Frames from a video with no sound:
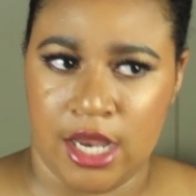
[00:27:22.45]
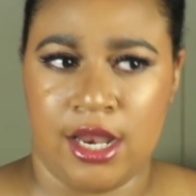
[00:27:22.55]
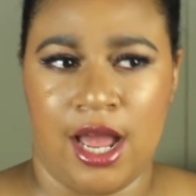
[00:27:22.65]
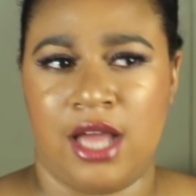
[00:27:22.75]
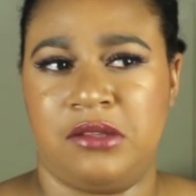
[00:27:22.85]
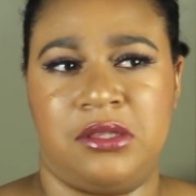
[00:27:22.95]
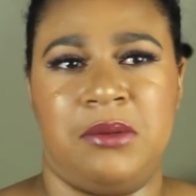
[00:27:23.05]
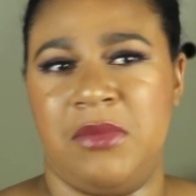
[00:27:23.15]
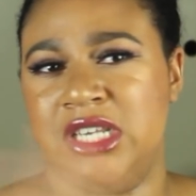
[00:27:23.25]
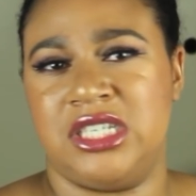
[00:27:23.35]
And I
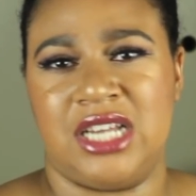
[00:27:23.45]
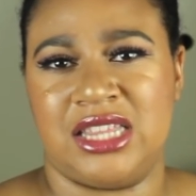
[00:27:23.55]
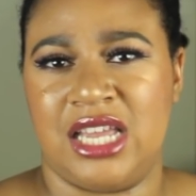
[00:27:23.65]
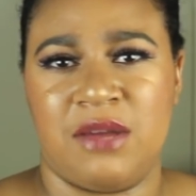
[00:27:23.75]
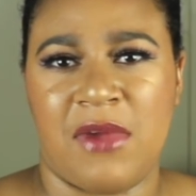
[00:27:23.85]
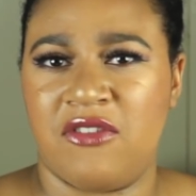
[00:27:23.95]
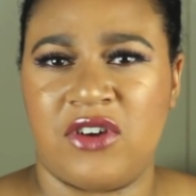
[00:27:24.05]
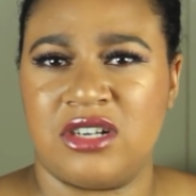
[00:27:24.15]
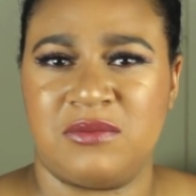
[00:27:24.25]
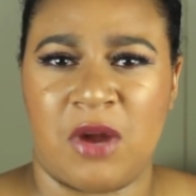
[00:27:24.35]
mentioned, I think in my
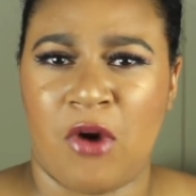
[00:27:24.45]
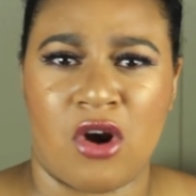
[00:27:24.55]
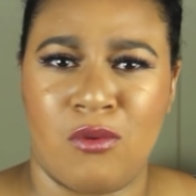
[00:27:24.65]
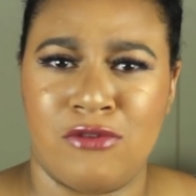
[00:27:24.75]
part